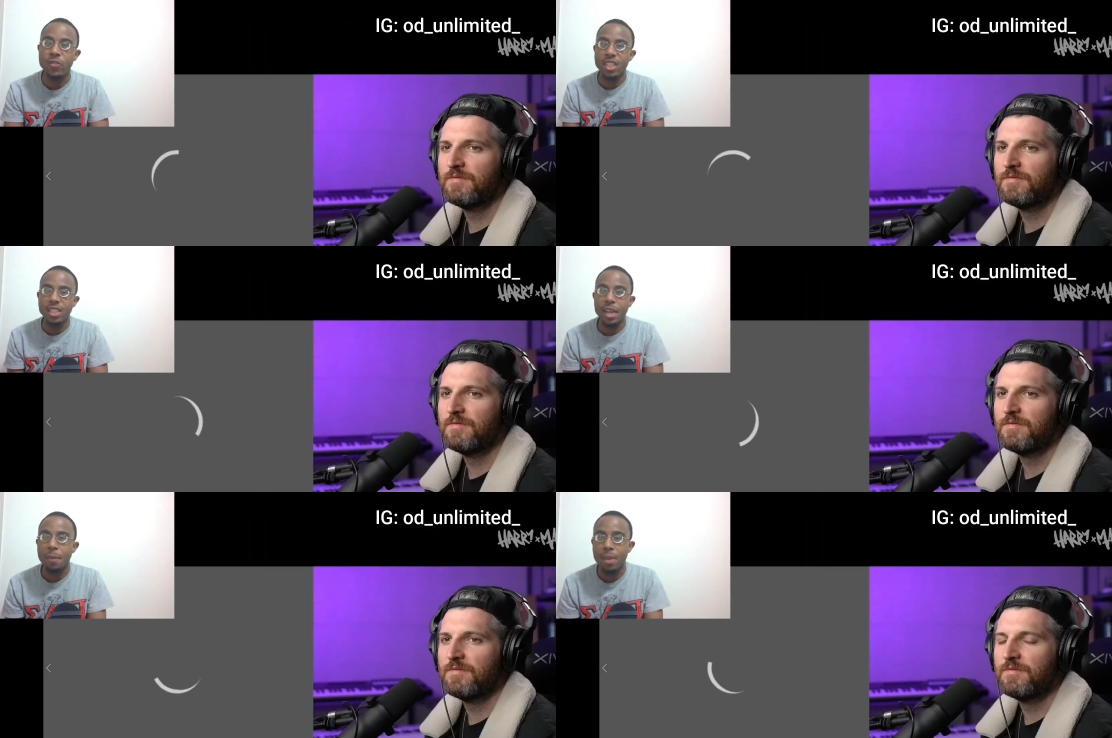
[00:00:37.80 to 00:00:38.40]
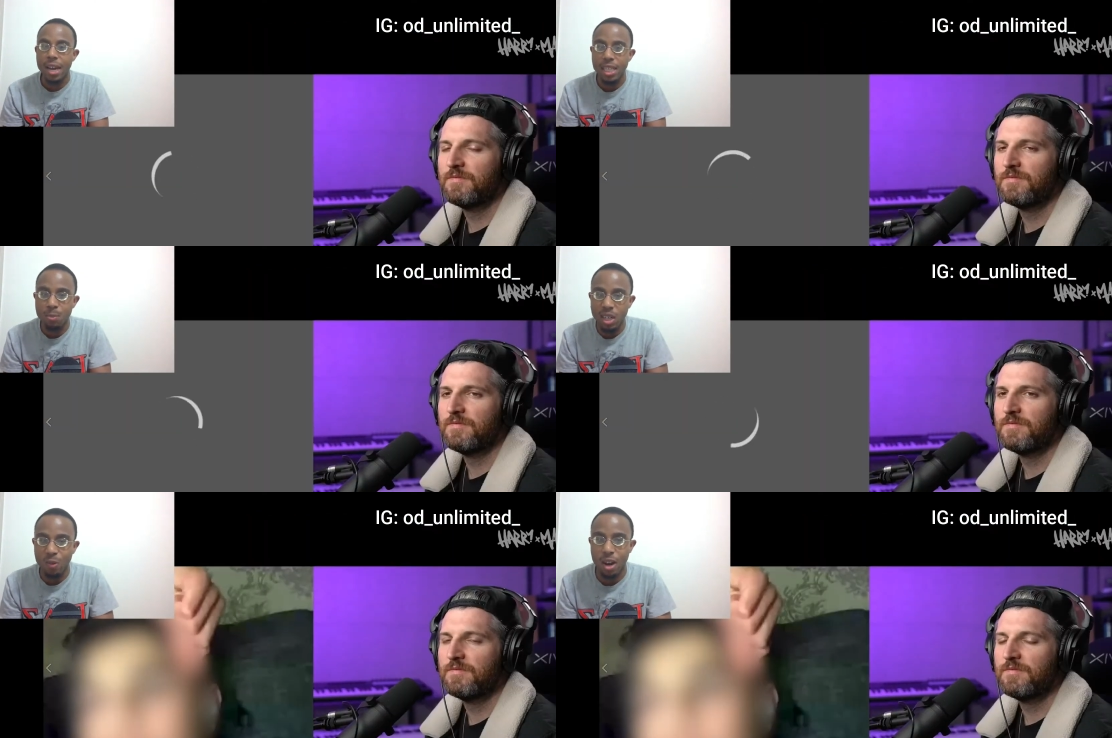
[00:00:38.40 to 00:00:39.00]
Speaker 1: 58, man. It's
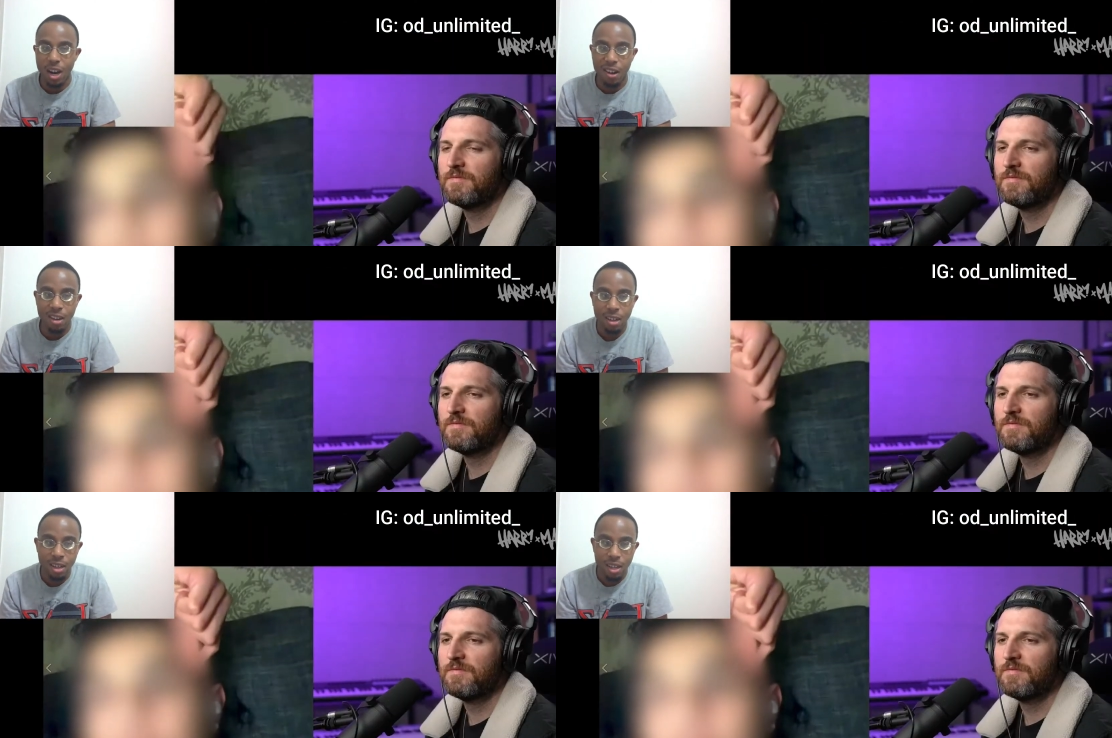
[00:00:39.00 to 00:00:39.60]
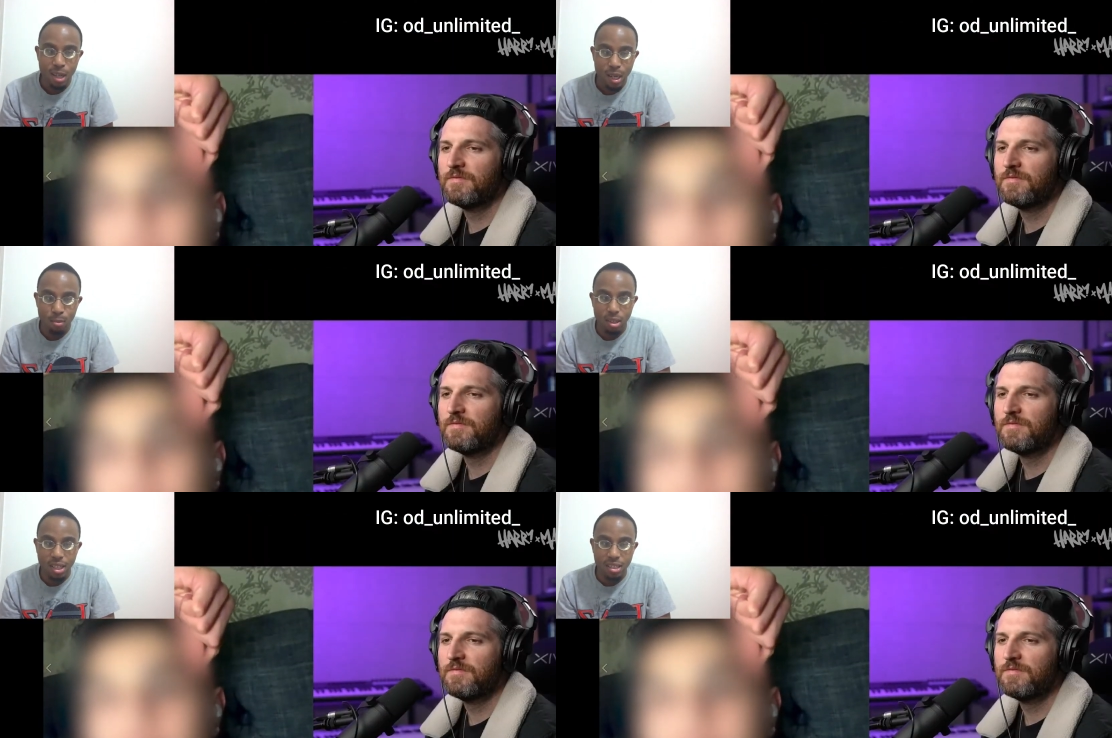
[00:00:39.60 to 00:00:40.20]
been a while,
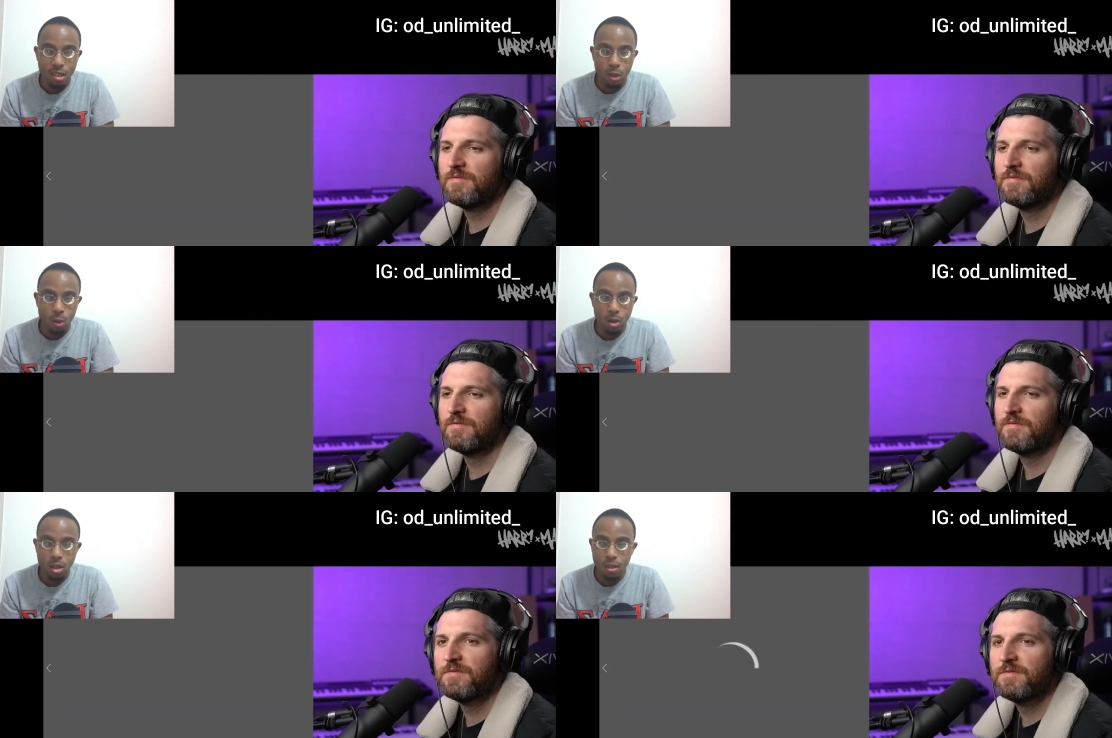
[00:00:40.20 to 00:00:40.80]
but let's go.